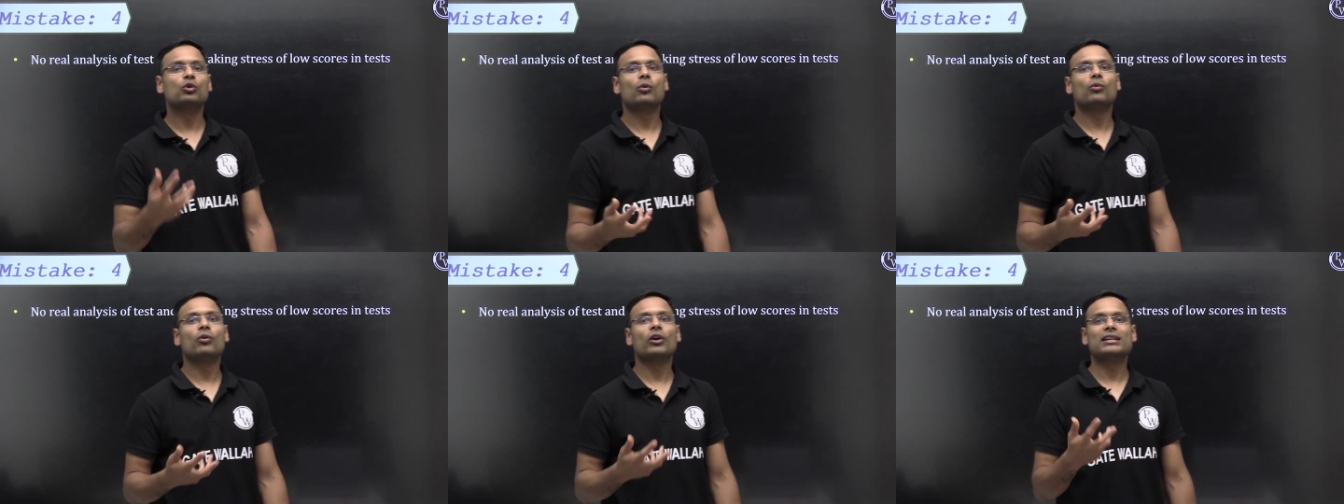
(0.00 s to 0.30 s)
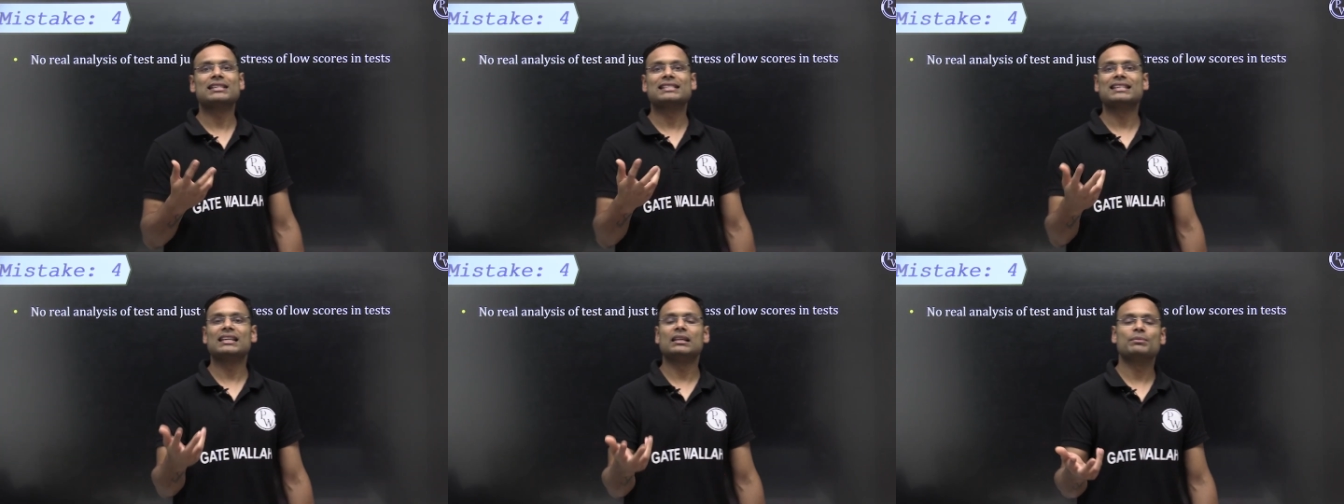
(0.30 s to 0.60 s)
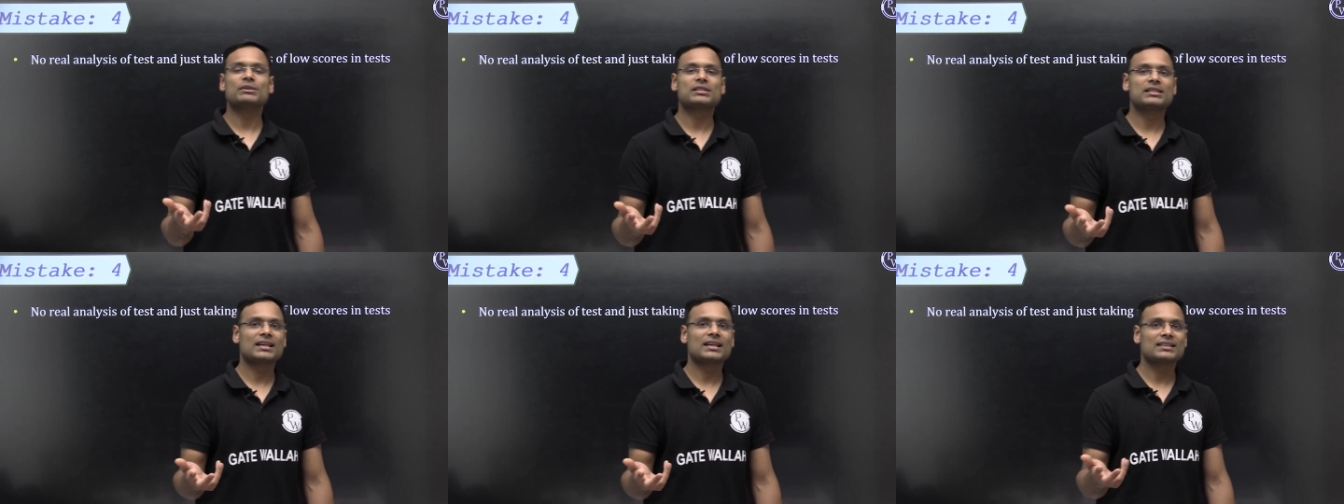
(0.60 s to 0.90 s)
to avoid silly
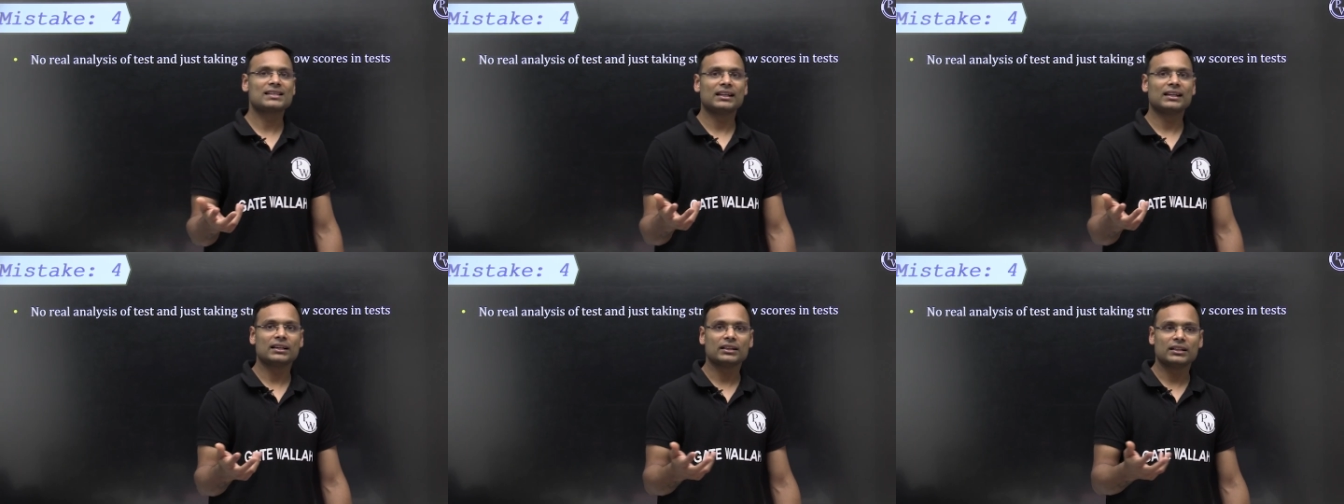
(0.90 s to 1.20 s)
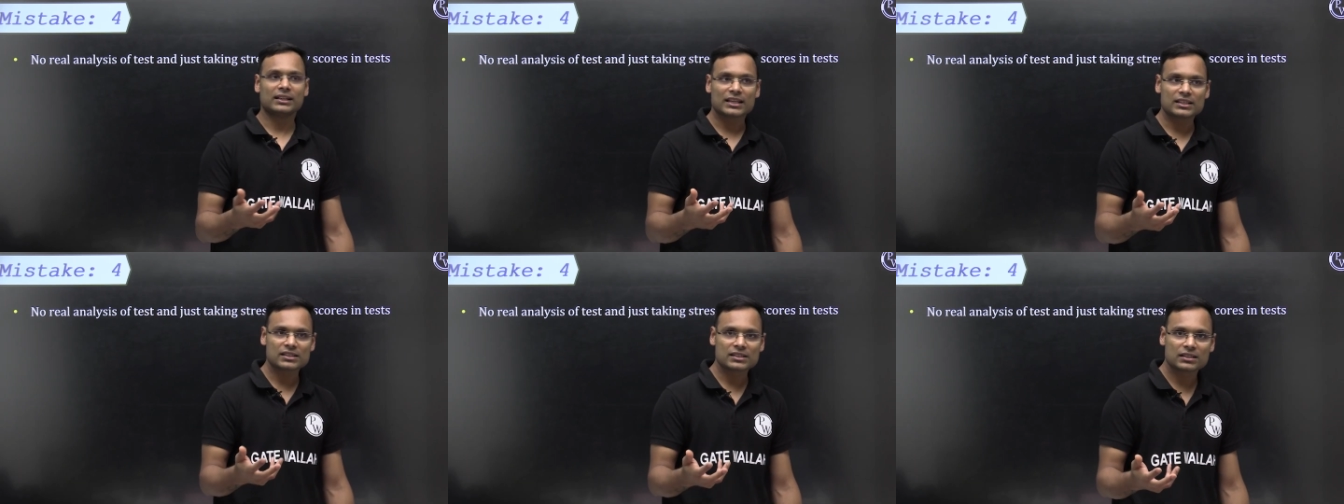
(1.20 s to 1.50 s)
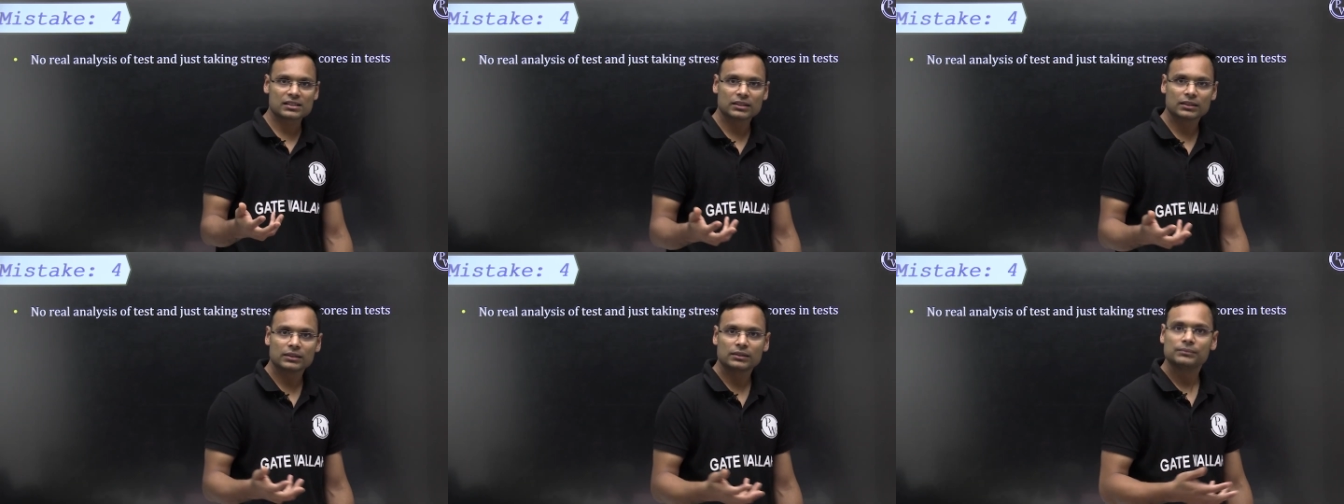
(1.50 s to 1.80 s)
mistakes in
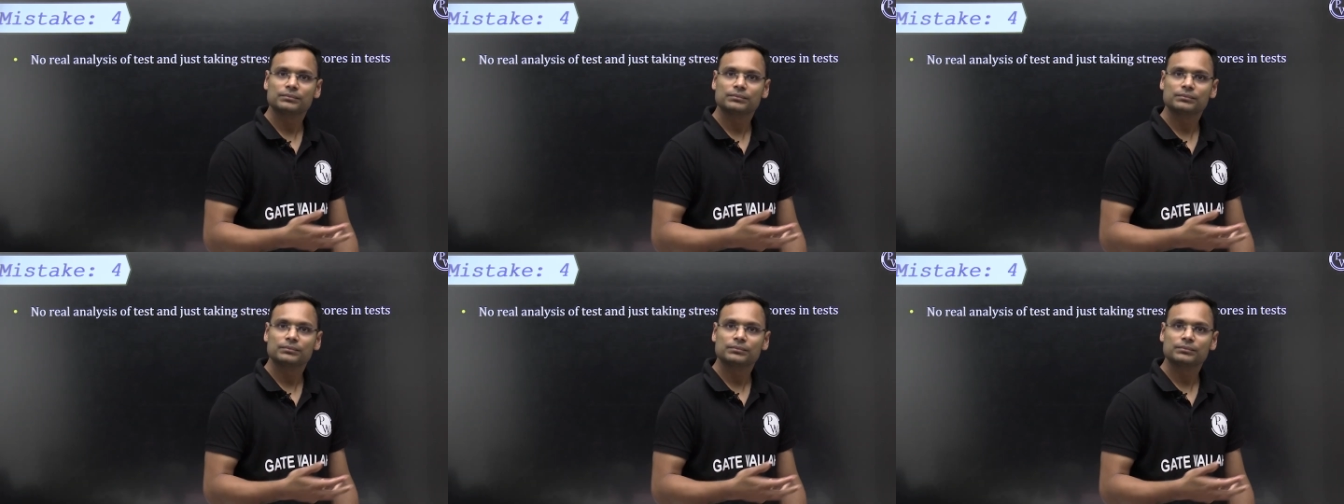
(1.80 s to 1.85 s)
test.